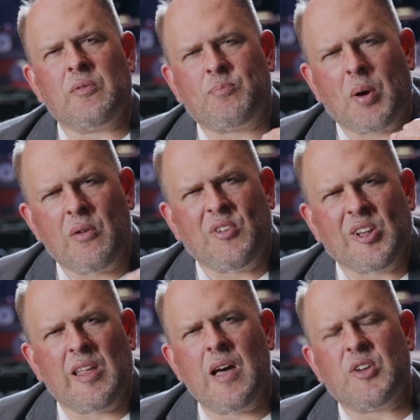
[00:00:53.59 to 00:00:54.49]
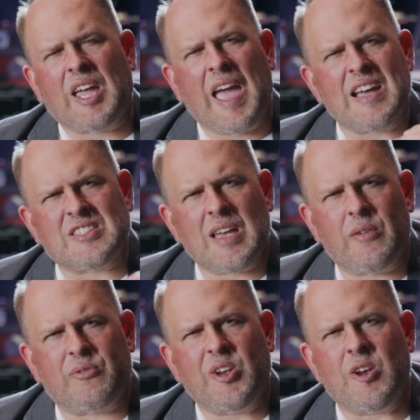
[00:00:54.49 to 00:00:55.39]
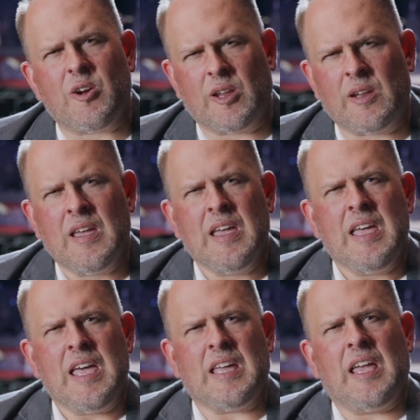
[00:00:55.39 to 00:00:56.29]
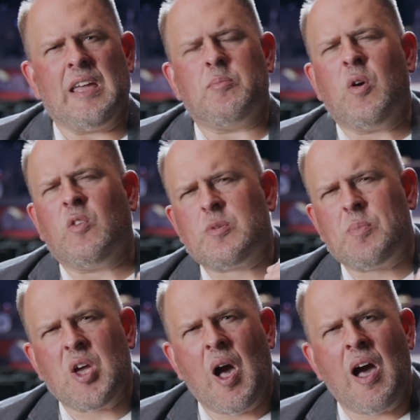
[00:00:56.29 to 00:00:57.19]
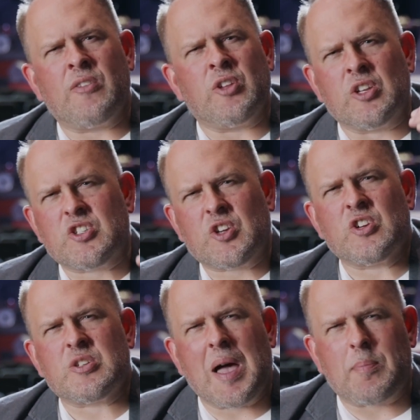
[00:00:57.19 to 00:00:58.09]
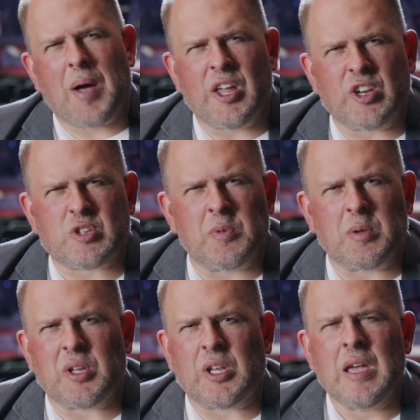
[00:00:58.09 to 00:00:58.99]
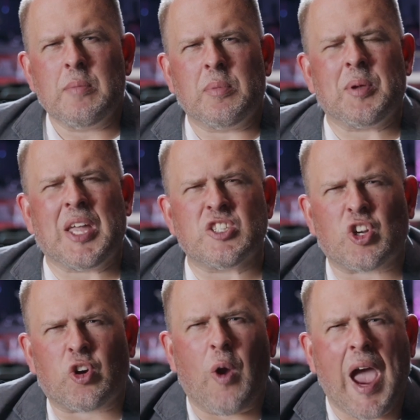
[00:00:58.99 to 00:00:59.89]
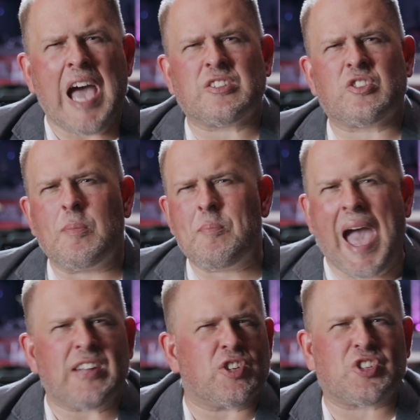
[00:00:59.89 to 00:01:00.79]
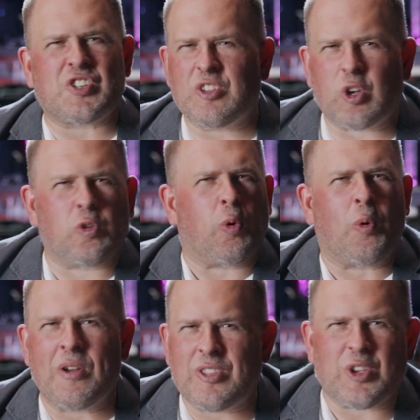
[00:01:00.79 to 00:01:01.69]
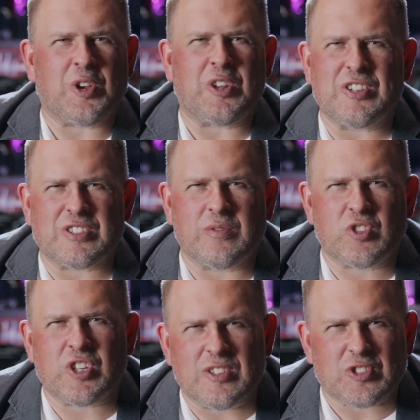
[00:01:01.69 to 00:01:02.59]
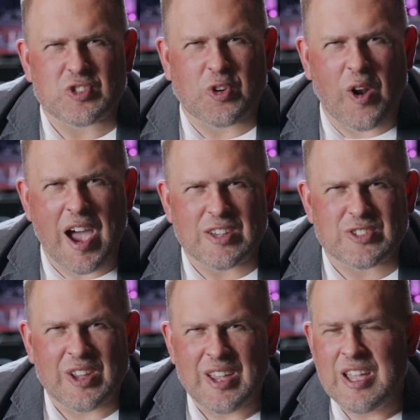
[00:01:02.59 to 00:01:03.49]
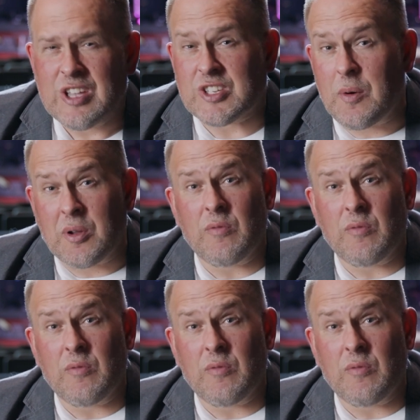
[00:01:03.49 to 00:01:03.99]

perfect love, it casts out fear. It moves beyond the concerns about punishment, but begins to grasp the majesty, the glory, the goodness of Jesus Christ. So I want to